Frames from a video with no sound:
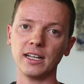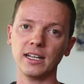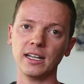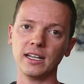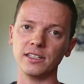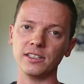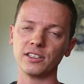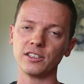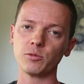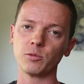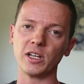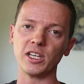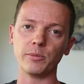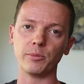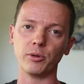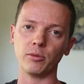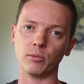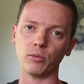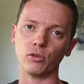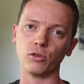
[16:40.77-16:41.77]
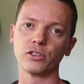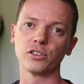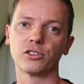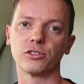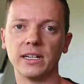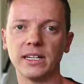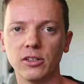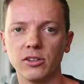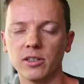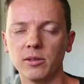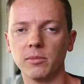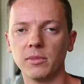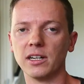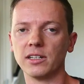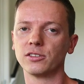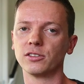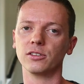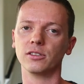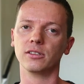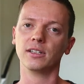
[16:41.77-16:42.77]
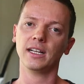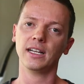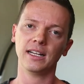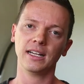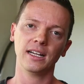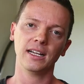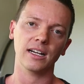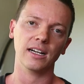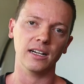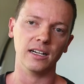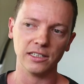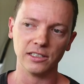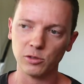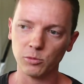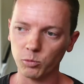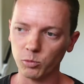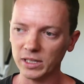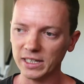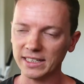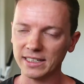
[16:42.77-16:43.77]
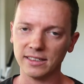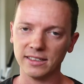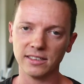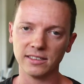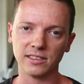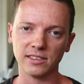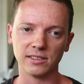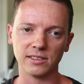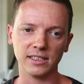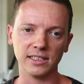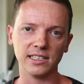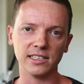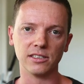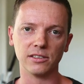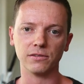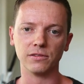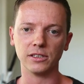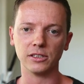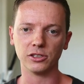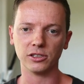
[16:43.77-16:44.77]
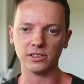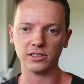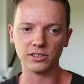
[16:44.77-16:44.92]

This is where you put more strain on the muscle. Uh, it's weakest, it's least efficient.